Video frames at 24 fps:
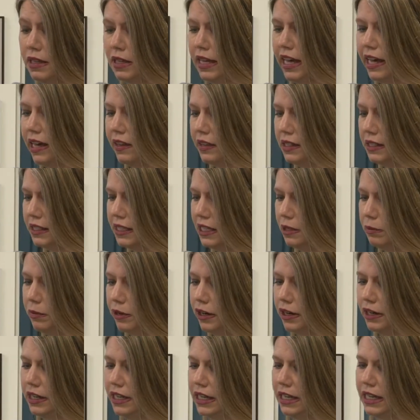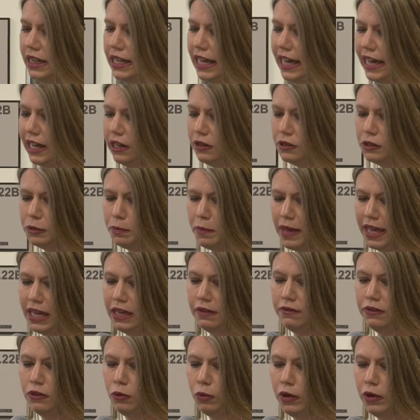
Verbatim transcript: How the Tea Party in the House Paved the